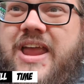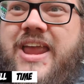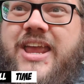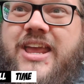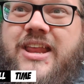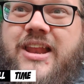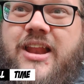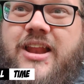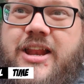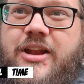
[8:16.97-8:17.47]

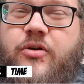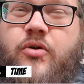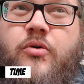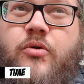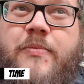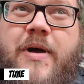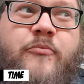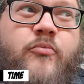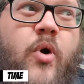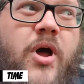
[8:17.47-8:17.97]
regularly at
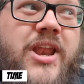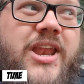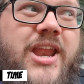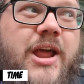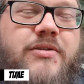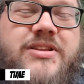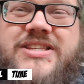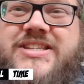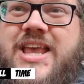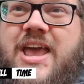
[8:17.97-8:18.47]
home? I'm one
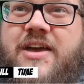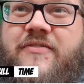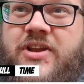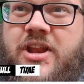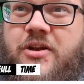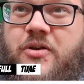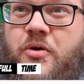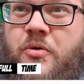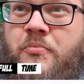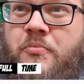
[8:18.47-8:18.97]
now in
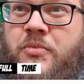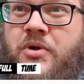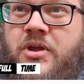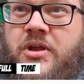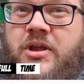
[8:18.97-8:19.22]
seven at home.